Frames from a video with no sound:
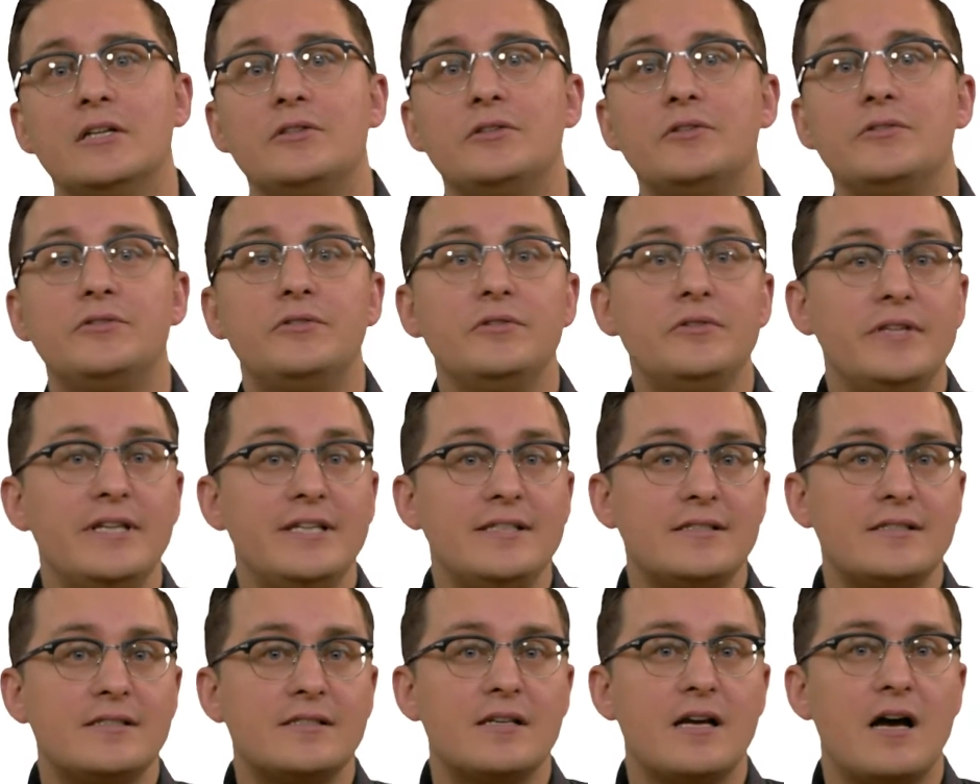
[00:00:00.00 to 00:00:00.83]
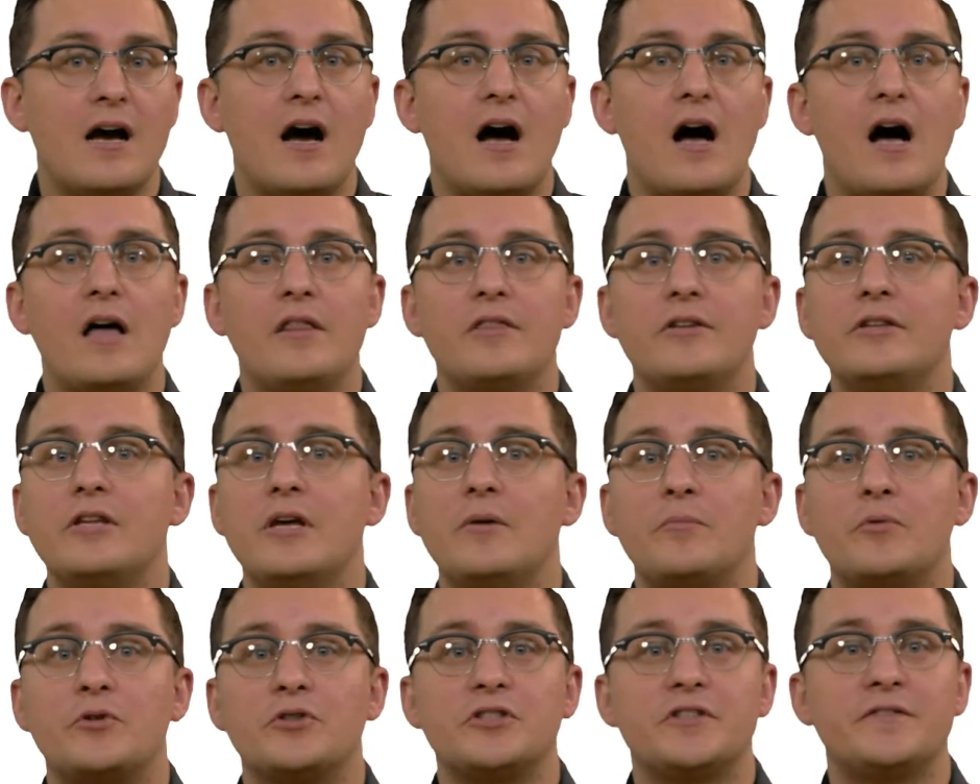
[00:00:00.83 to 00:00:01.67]
To do this, all the
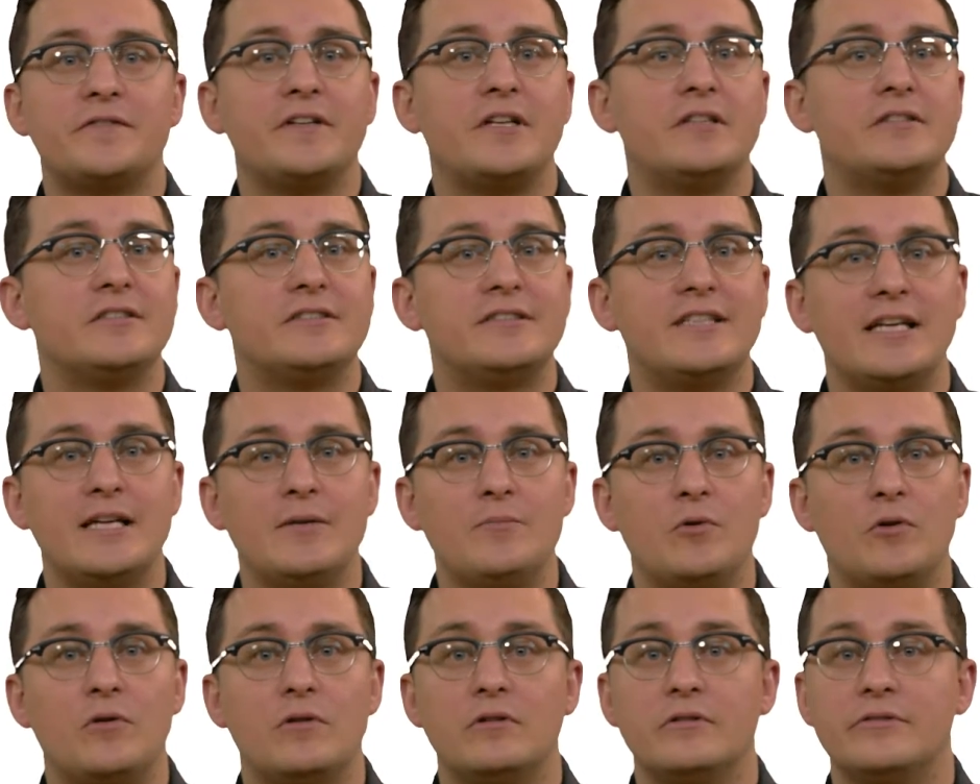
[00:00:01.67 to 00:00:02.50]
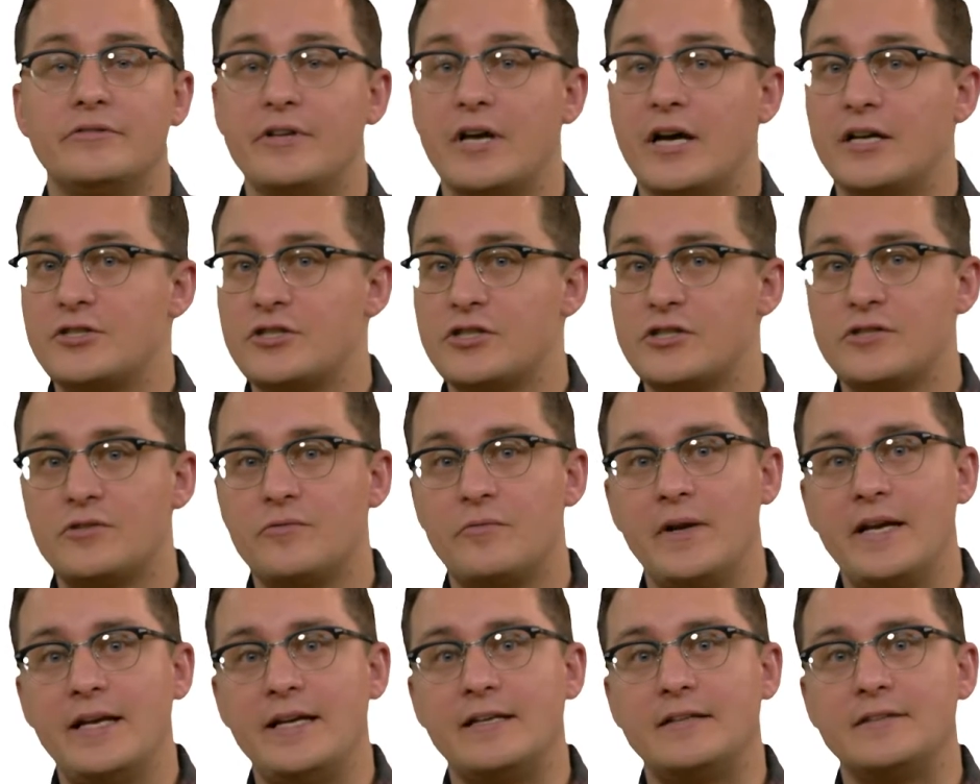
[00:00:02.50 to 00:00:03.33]
numbers fill the table, not just the
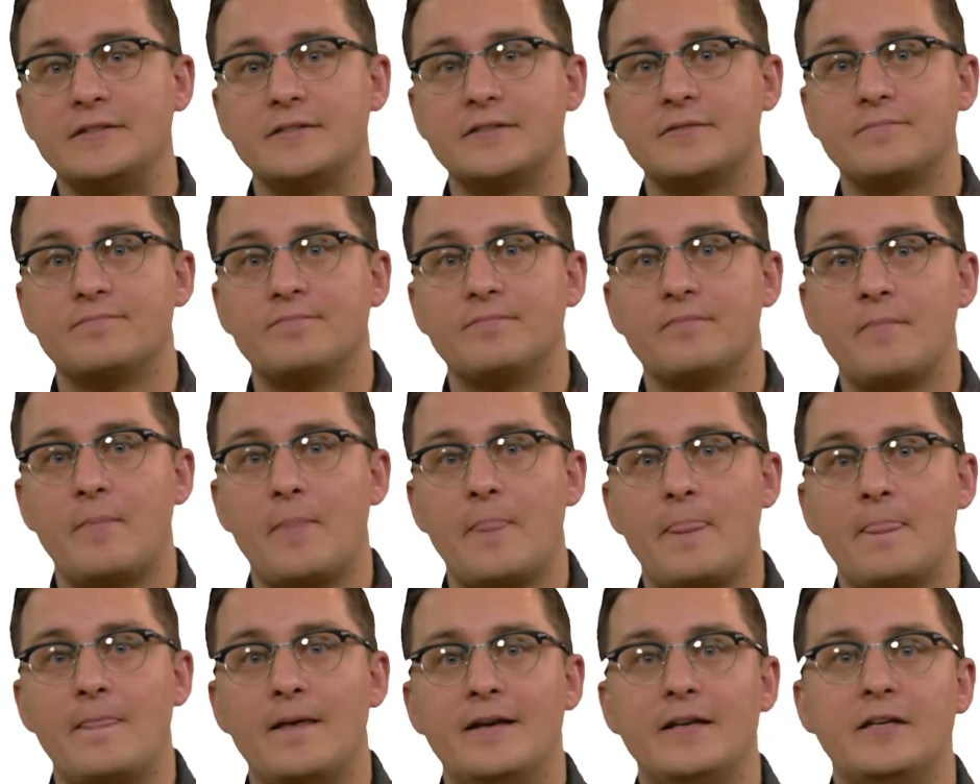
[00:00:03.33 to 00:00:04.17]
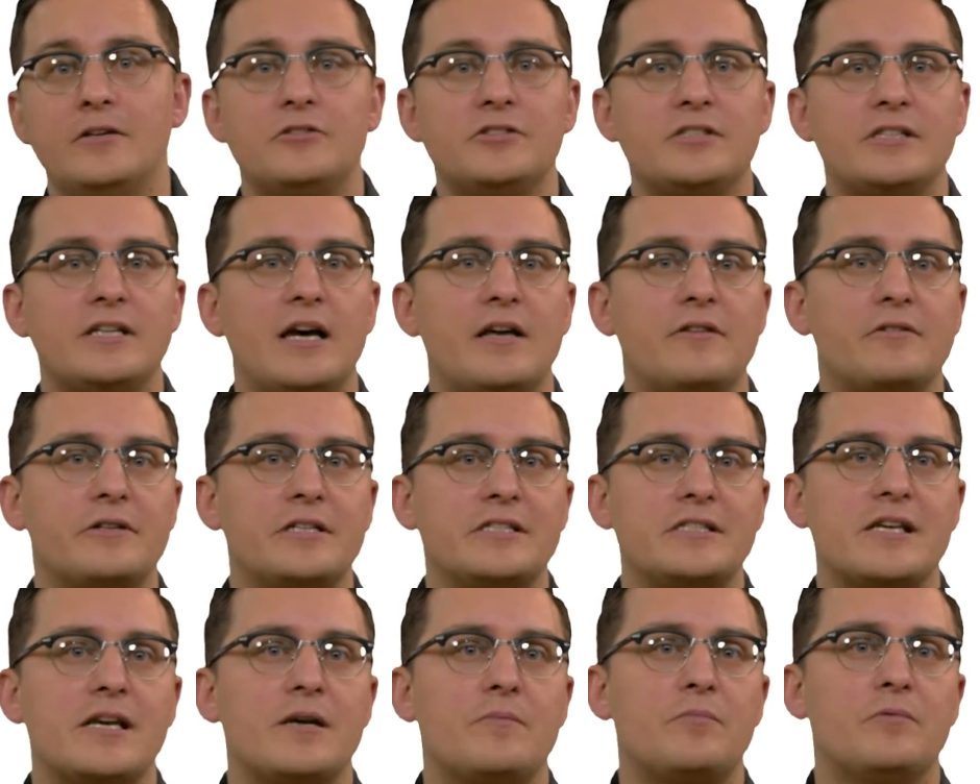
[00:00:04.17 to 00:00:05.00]
ratings. Here's another
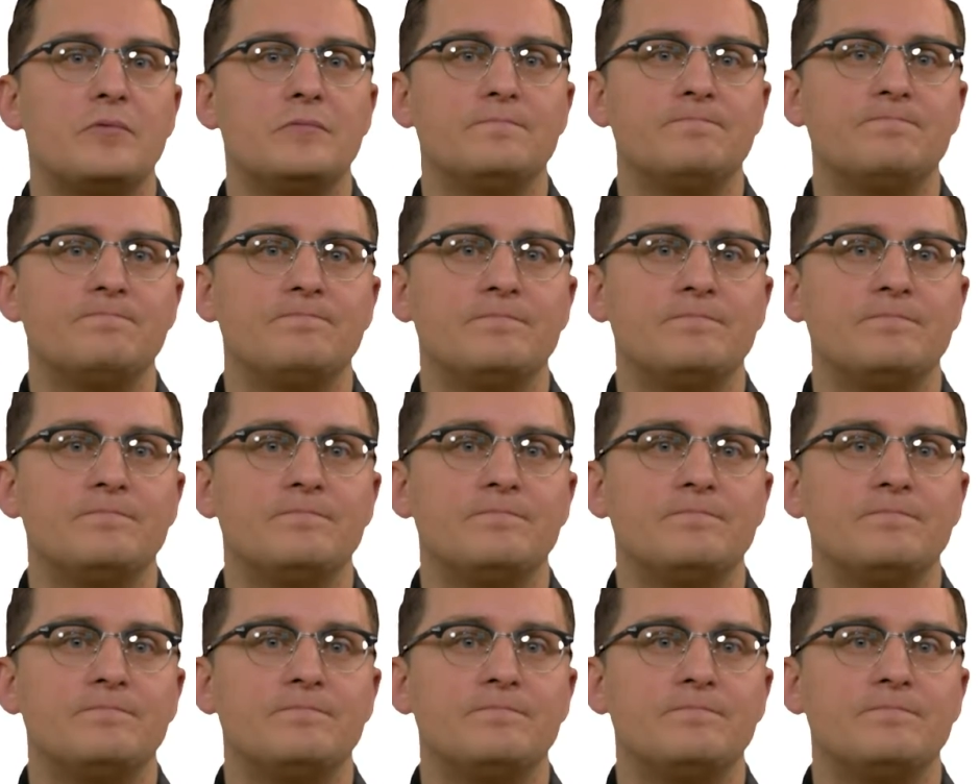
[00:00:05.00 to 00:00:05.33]
example.